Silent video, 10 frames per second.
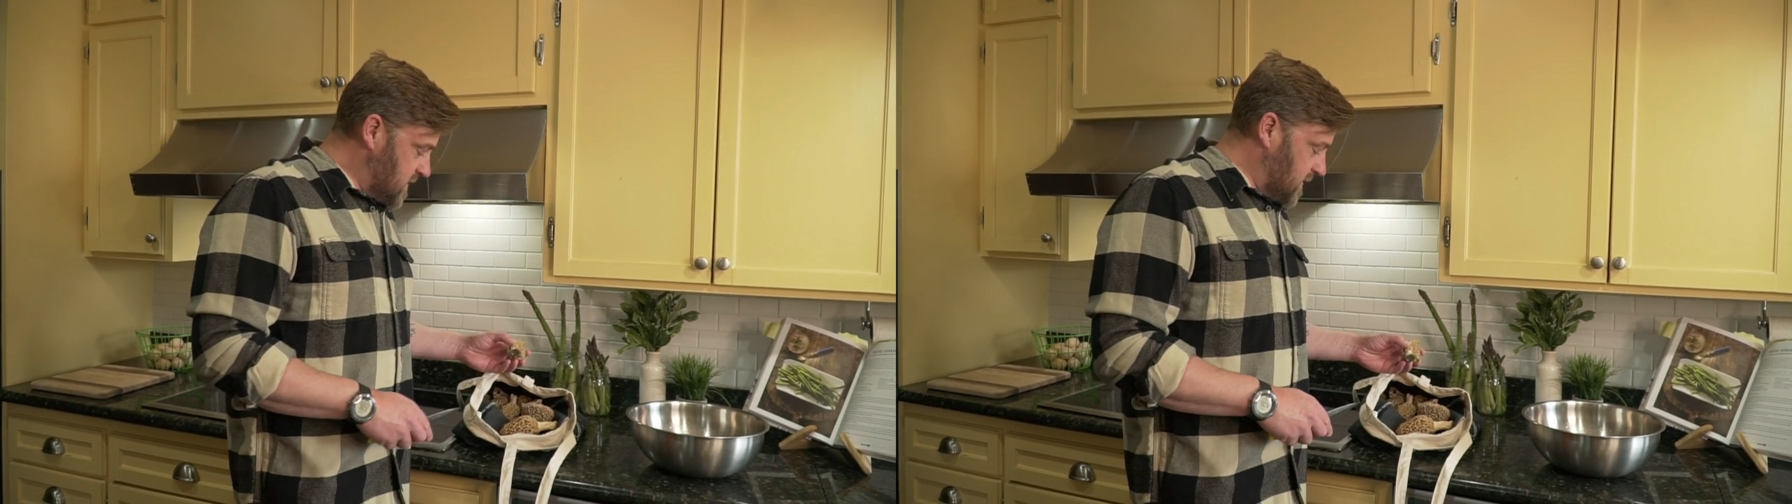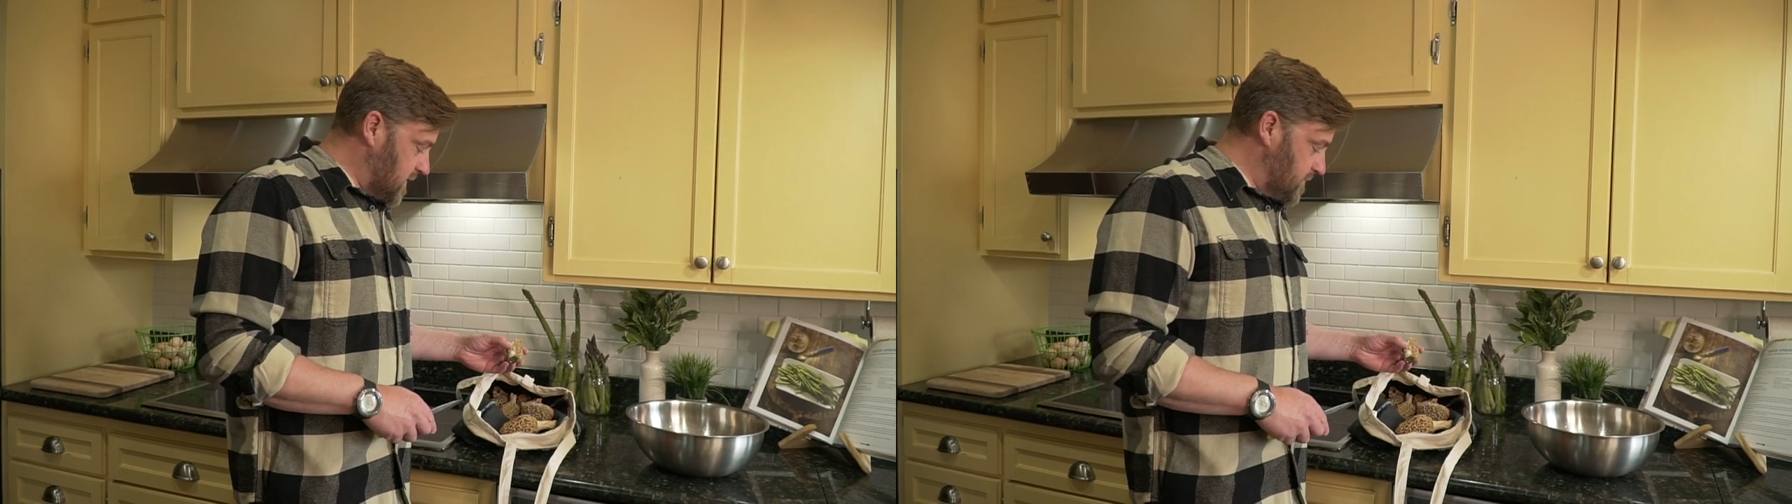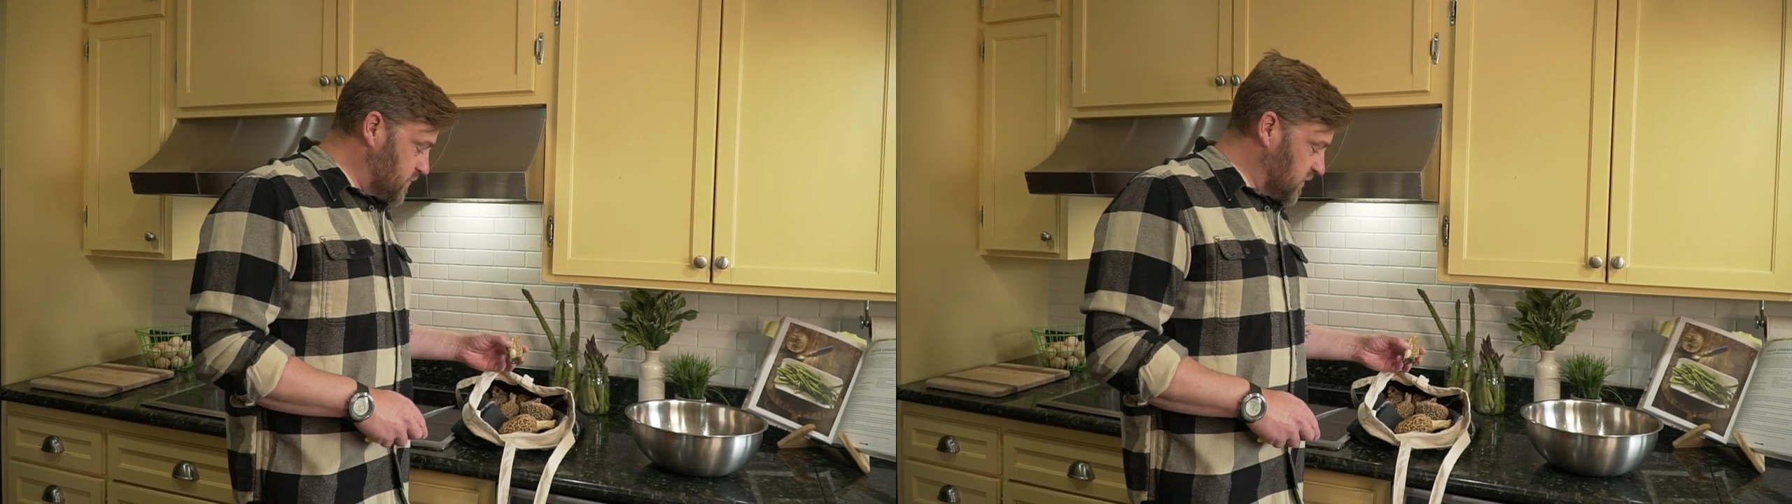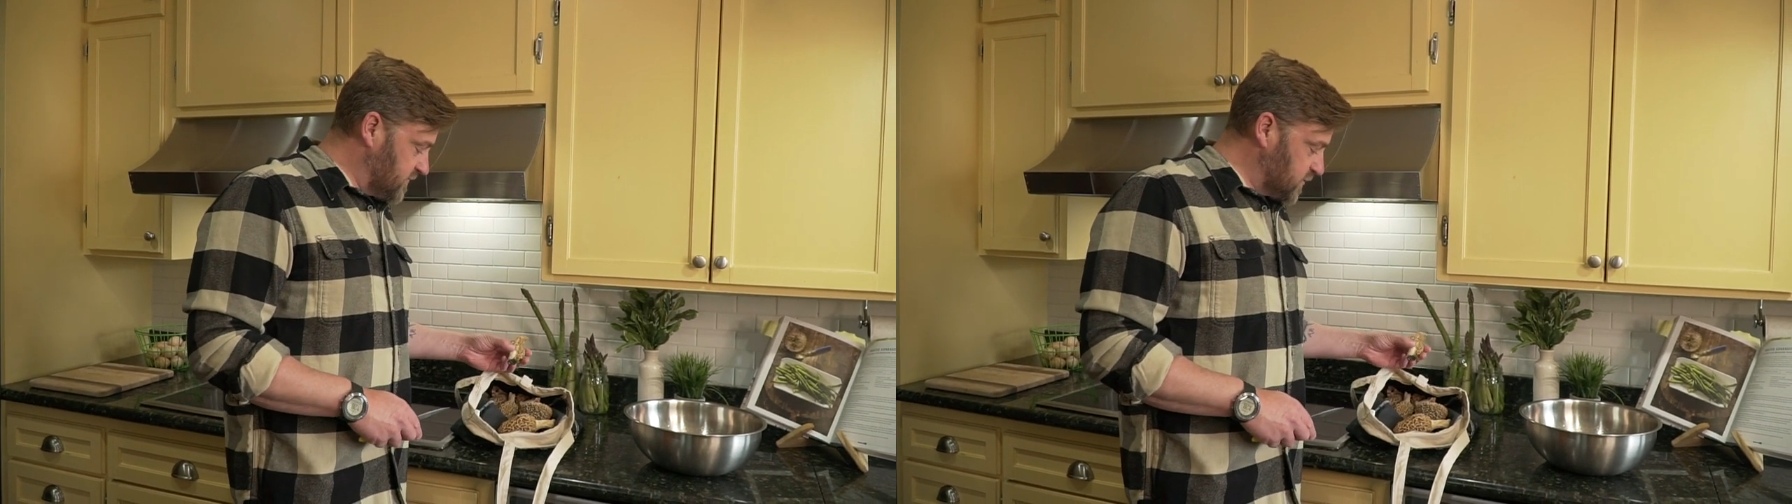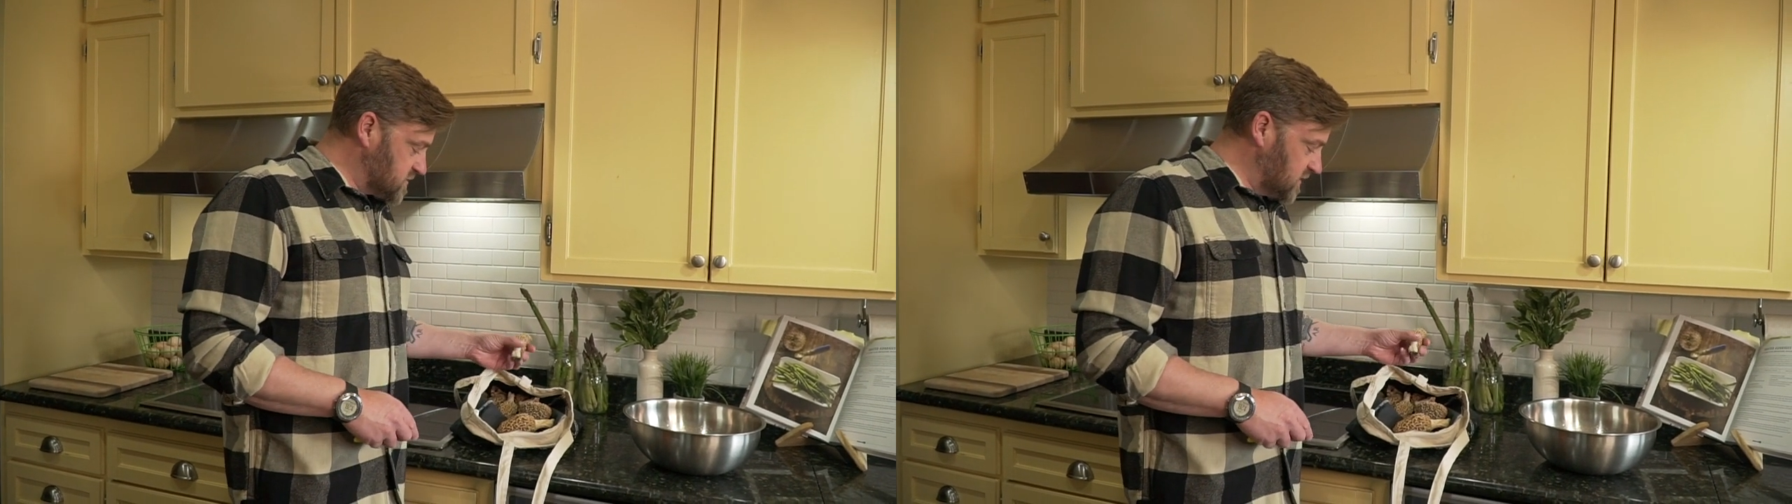Um, the
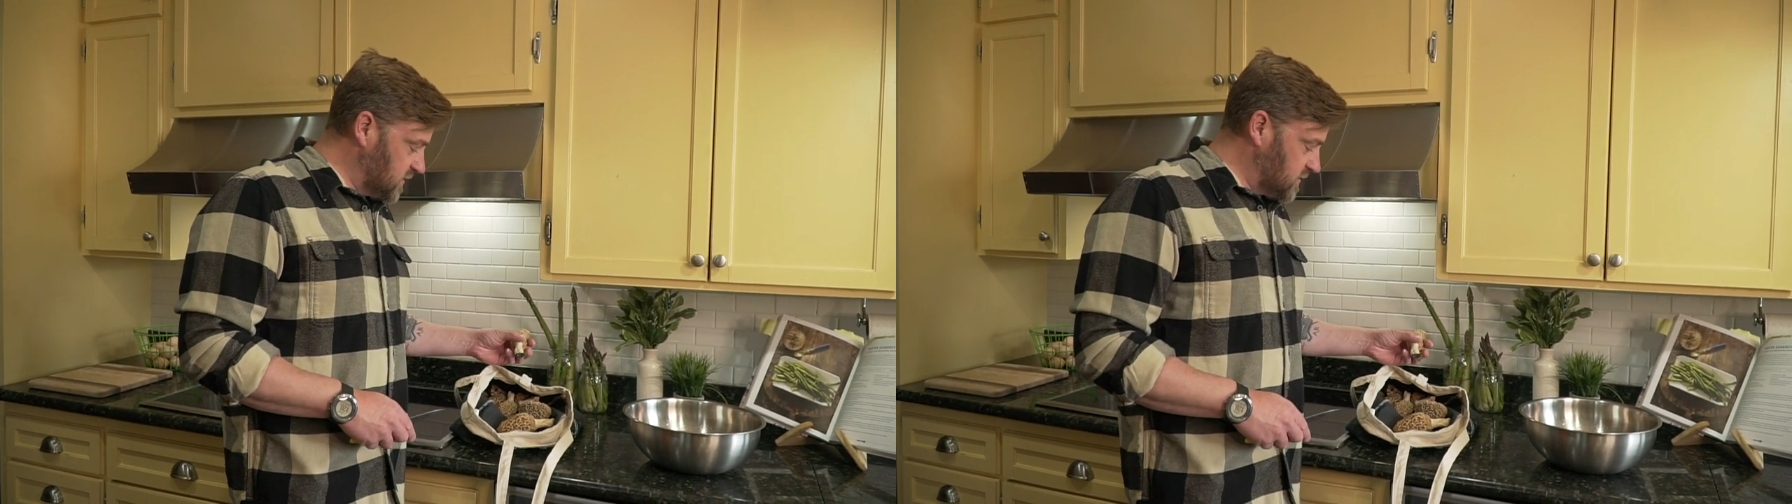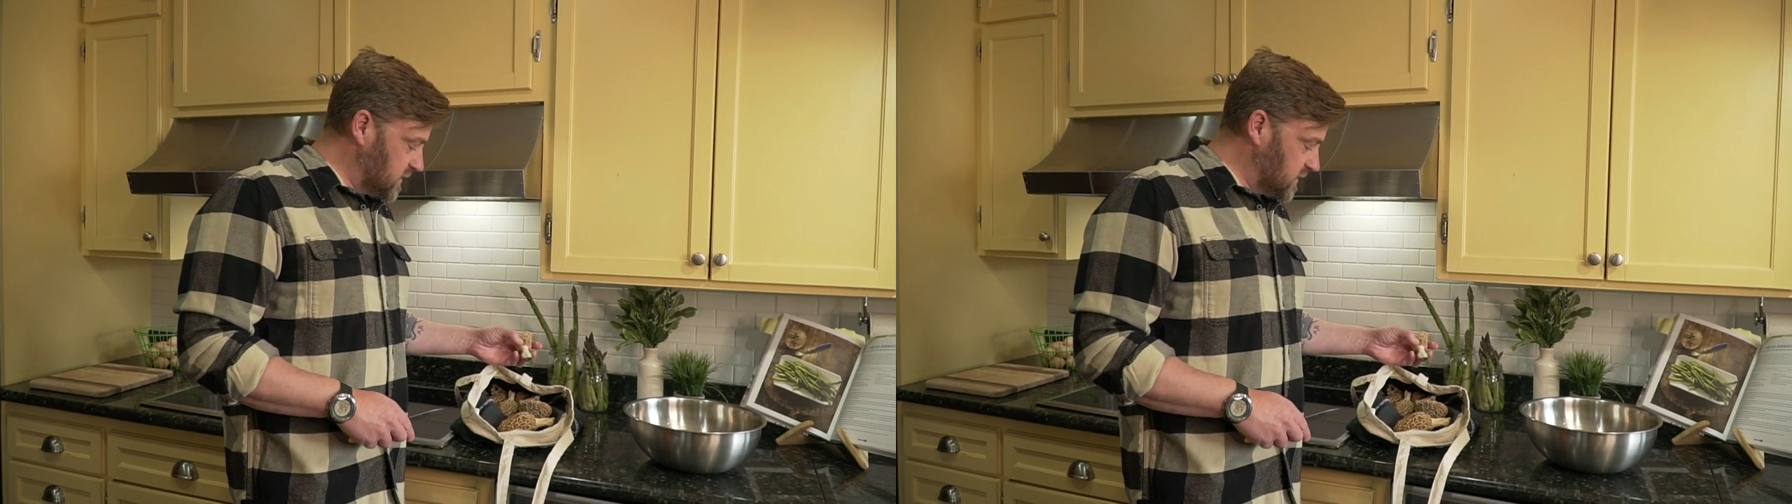first thing